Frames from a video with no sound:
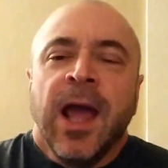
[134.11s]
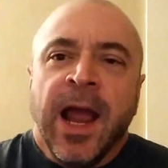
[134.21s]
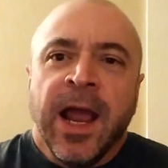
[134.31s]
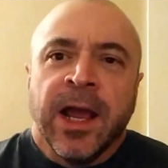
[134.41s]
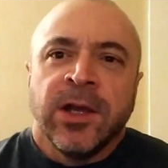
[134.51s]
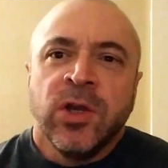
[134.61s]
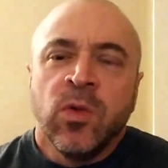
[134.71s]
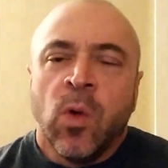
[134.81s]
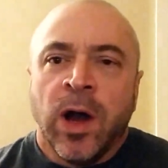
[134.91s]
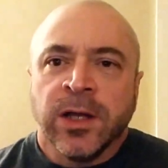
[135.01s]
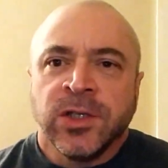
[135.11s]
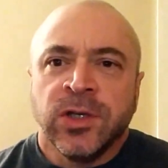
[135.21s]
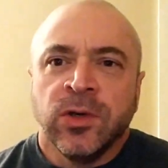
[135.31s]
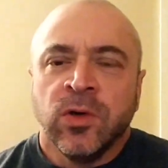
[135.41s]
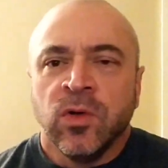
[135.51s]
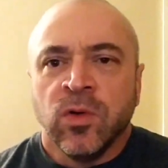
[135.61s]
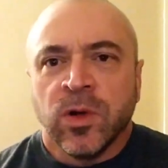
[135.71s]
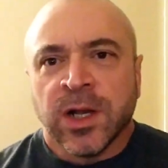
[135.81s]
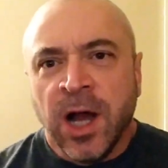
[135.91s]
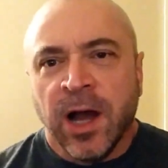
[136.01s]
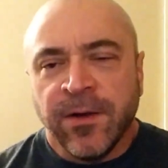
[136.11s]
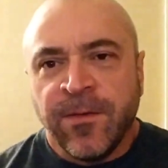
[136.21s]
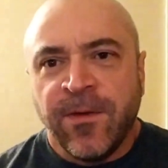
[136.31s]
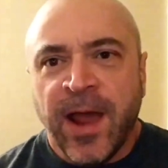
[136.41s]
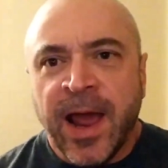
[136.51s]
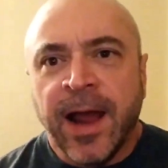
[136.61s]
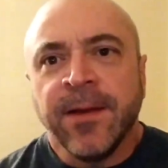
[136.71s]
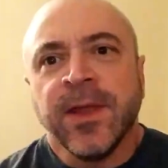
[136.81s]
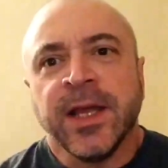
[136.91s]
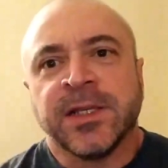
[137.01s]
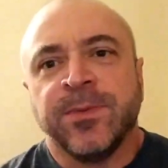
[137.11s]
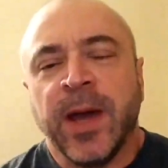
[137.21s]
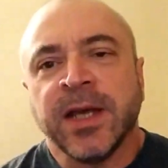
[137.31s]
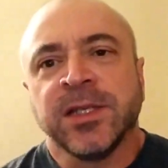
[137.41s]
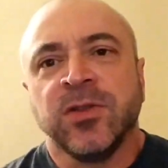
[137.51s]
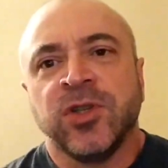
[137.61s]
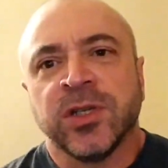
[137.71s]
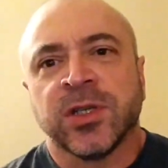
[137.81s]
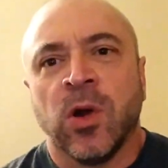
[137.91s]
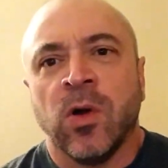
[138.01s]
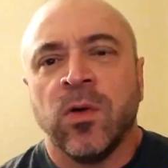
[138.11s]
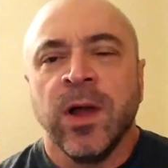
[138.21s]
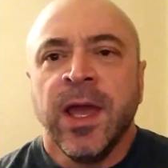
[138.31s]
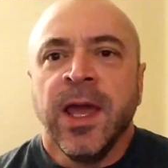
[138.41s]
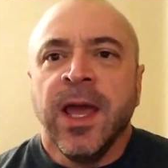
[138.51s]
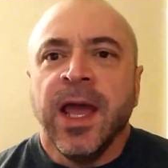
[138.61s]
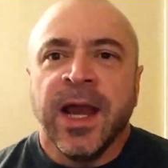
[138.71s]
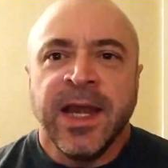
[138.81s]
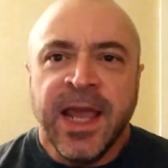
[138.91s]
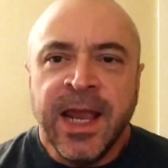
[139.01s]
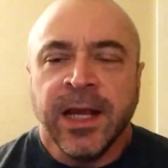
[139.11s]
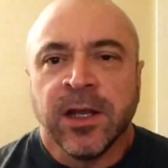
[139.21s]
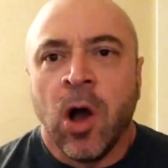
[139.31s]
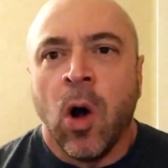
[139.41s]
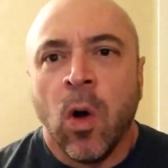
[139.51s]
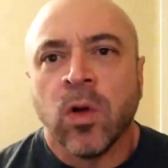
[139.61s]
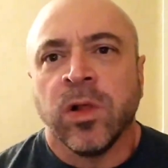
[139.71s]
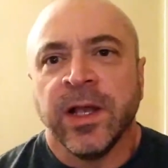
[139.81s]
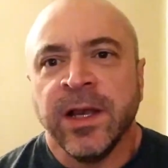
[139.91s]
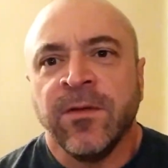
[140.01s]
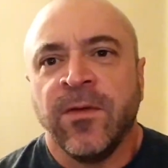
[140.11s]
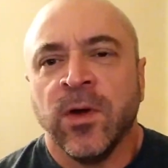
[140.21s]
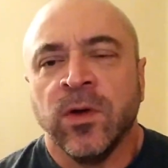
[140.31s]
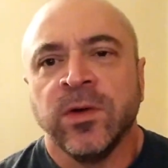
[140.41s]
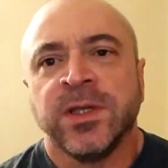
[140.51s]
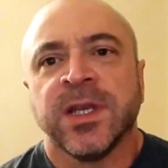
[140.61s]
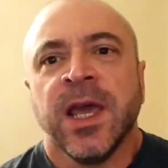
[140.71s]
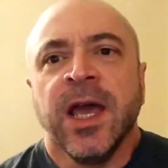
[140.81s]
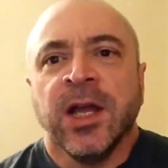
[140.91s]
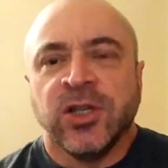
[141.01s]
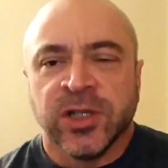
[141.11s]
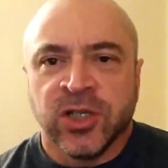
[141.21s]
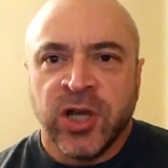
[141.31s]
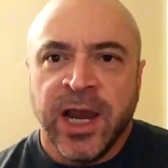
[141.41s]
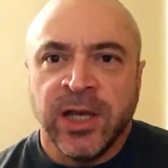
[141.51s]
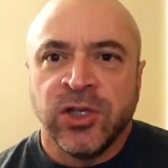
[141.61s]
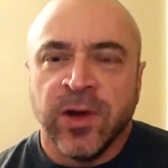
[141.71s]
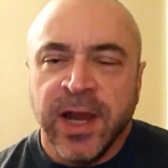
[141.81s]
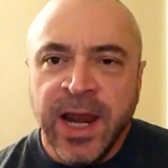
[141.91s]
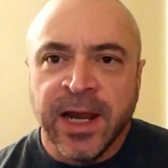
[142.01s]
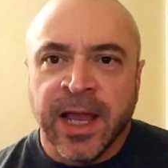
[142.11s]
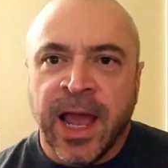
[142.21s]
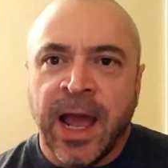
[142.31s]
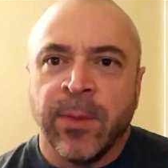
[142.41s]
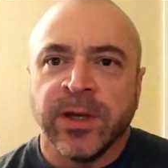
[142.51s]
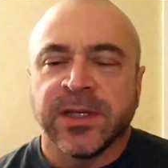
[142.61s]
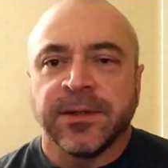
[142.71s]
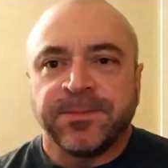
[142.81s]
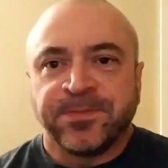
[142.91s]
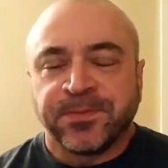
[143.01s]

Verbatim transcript: and you want to cut fat, it's best to just go and eat whole clean foods. Just change your eating habits.